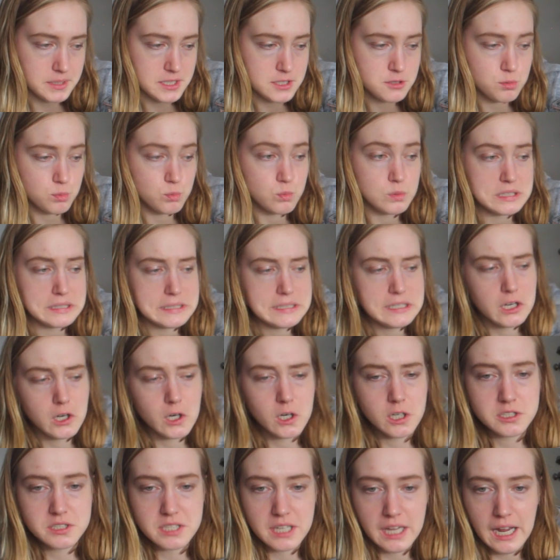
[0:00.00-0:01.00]
It's really
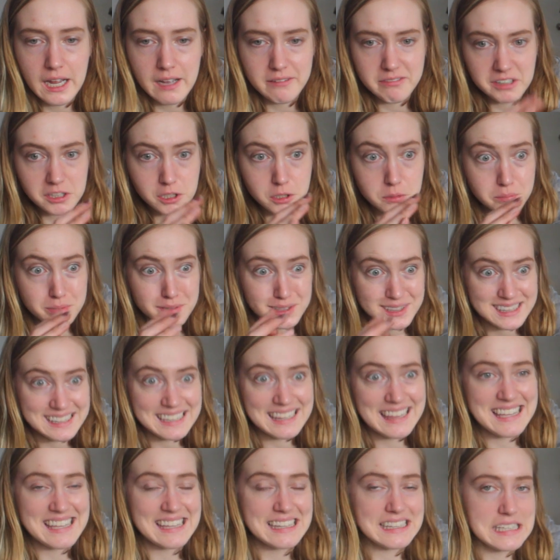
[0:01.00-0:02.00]
hard to have a
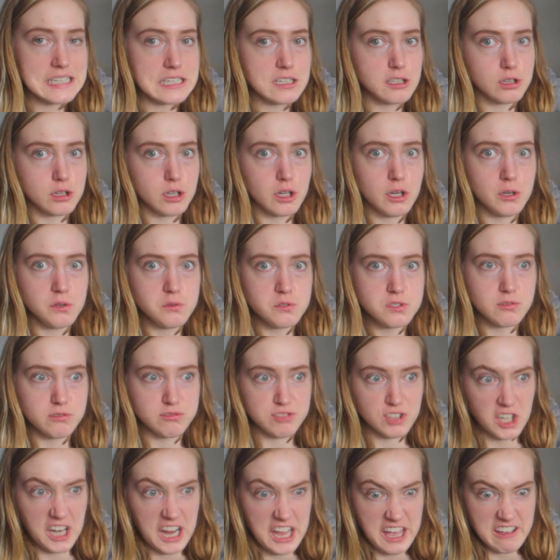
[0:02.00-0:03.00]
completely closed
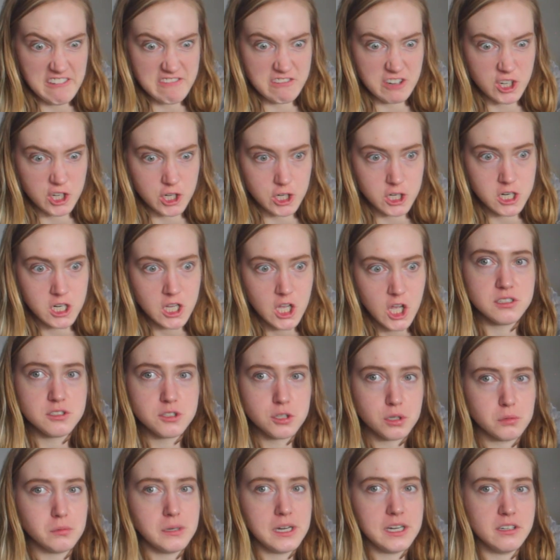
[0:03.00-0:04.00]
forever
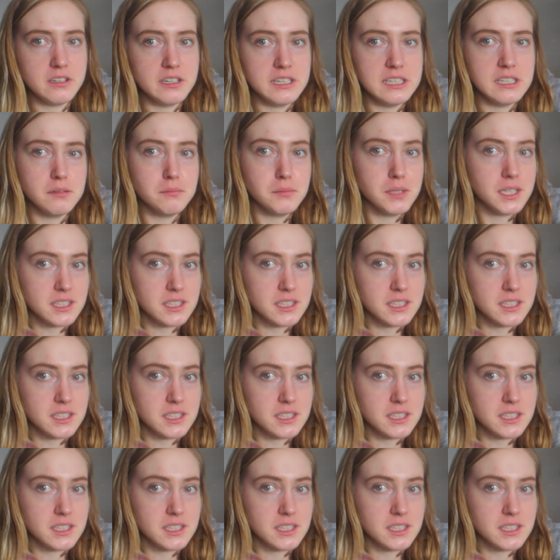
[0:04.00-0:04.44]
terrarium.